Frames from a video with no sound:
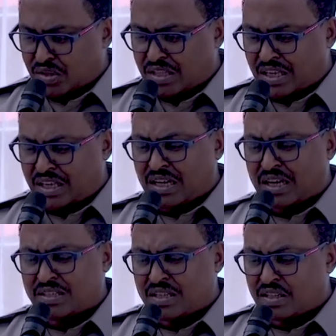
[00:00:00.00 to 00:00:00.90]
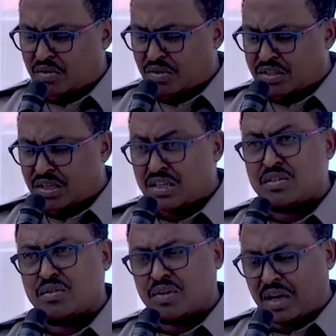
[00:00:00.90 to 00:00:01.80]
the IGAD Center of
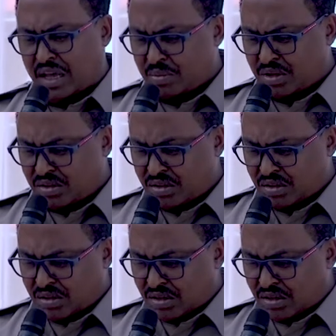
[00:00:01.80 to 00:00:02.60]
Excellence of Climate